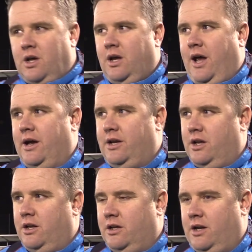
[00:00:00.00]
Yeah,
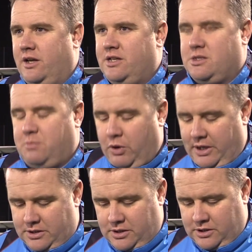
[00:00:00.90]

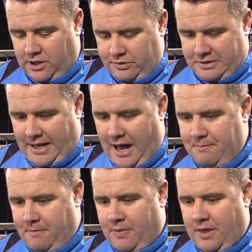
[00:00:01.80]
disappointed to lose the
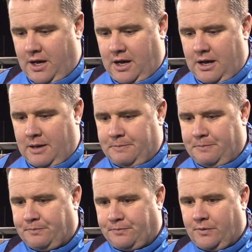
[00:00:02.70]
game. I
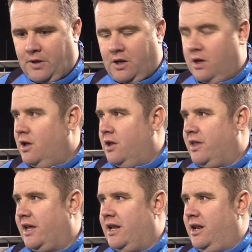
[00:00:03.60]

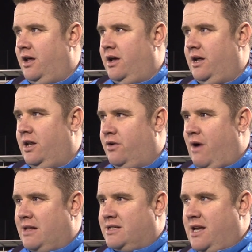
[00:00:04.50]
think in the
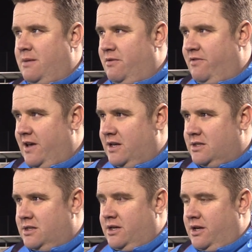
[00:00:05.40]
grand scheme of
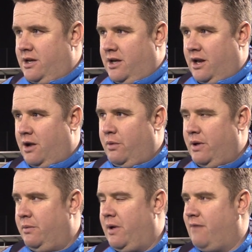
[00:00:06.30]
things,
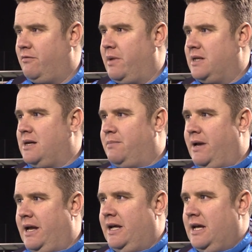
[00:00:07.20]
we haven't picked up
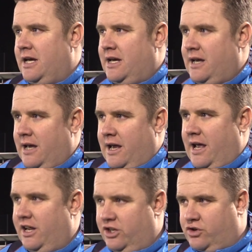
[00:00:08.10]
any
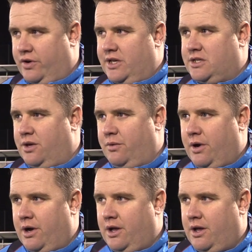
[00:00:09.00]
injuries that
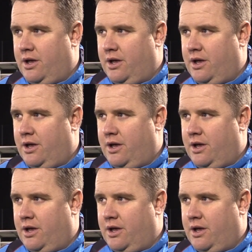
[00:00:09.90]
were